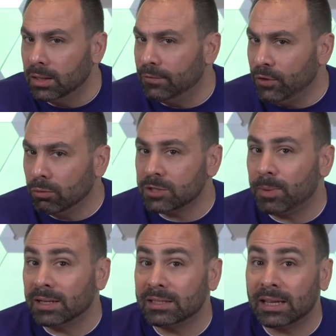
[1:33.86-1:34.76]
The few
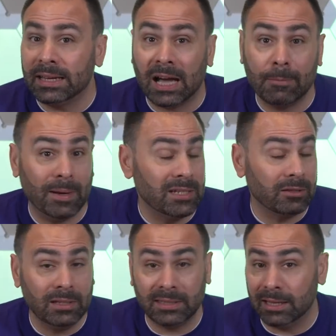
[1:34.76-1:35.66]
responses I got
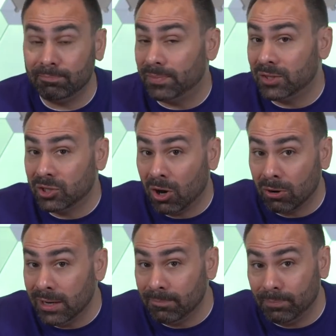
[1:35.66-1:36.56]
basically said,
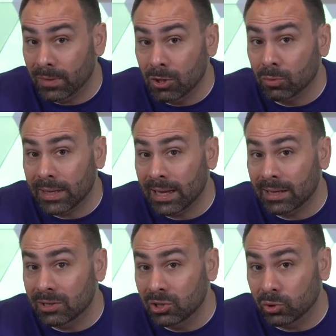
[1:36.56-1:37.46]
sorry, no
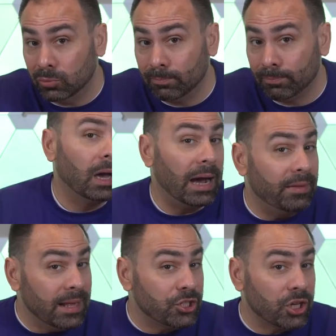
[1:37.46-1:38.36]
can do.
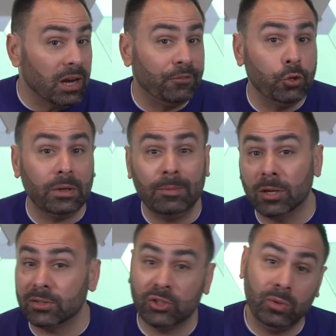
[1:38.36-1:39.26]
I then shot a few
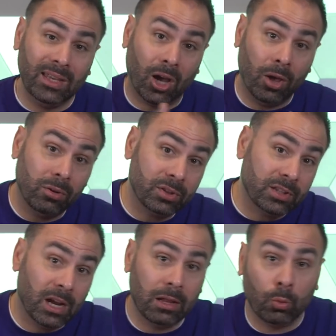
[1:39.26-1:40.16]
emails to the other
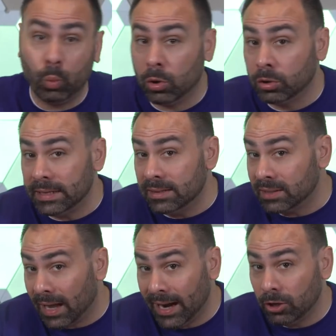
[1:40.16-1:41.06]
side of the world
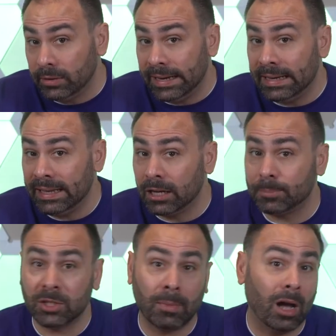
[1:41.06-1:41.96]
entirely and hit
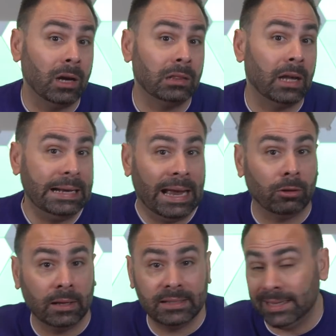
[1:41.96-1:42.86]
up some online
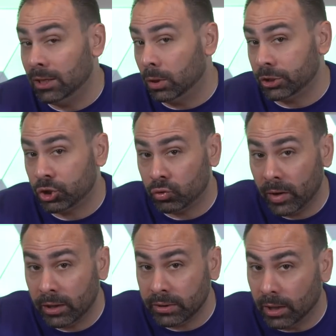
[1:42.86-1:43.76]
outlets in
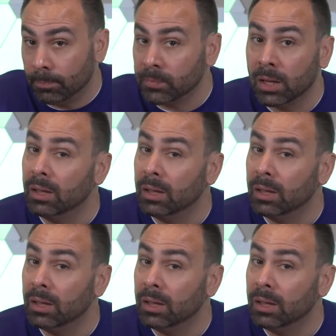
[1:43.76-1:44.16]
Australia.